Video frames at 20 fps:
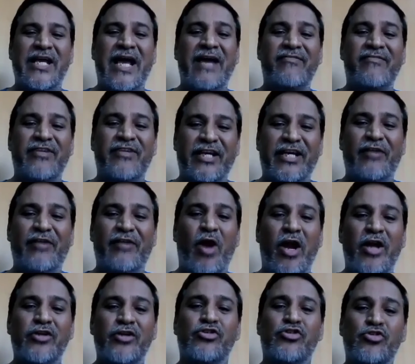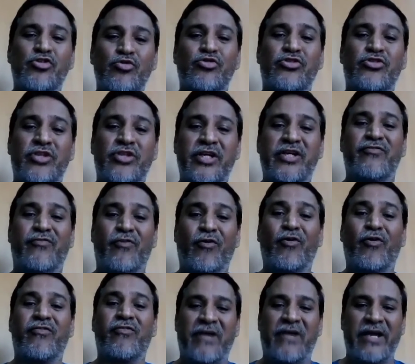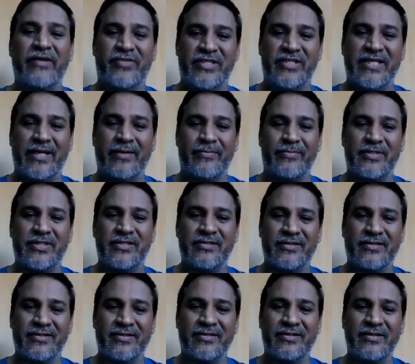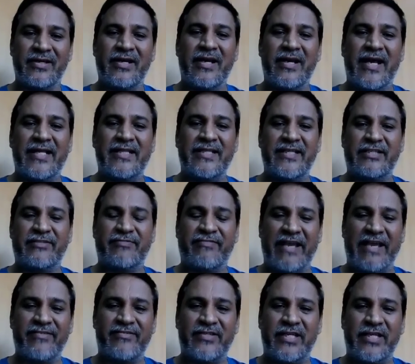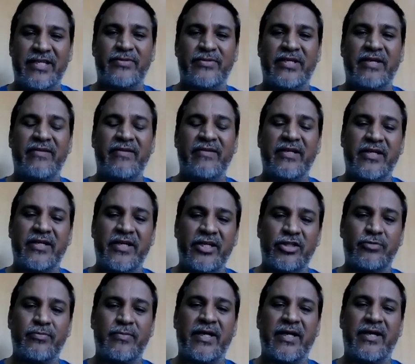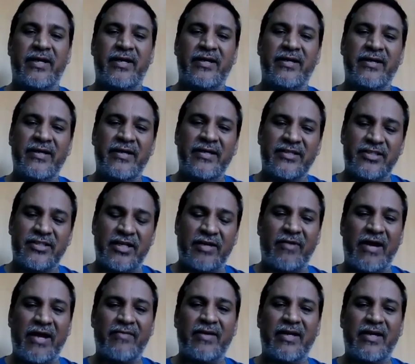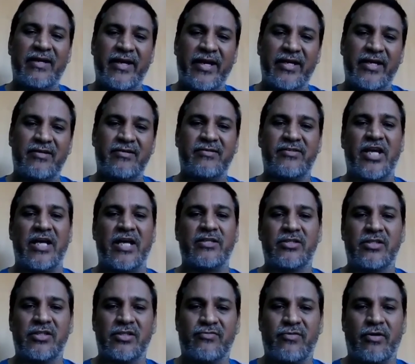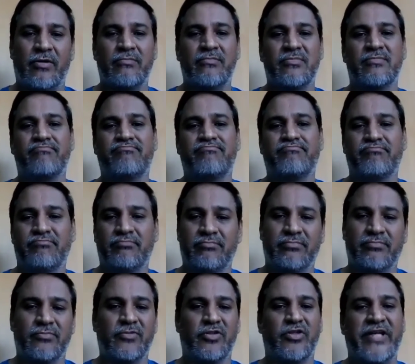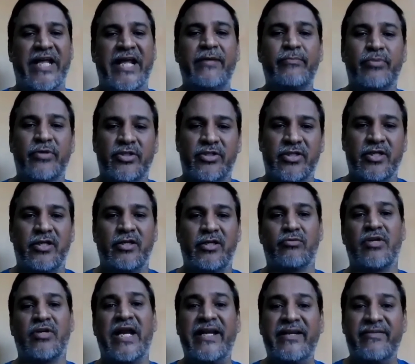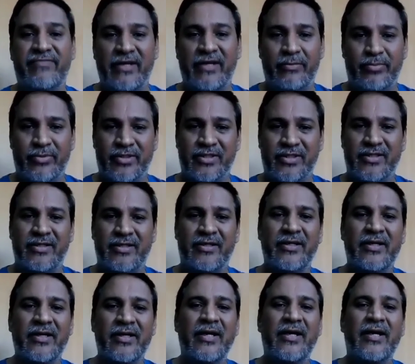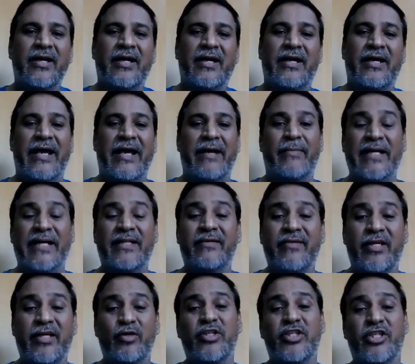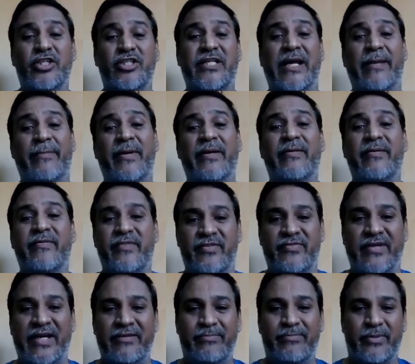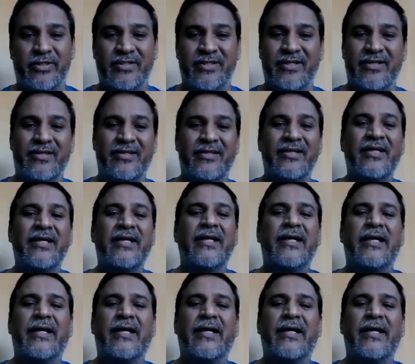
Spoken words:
say, I have taken 1, 2, 3, 4, 5 steps, and these 5 steps have increased my survival rate chances from 10% to 95%. And by the way, you're just helping me with 5%.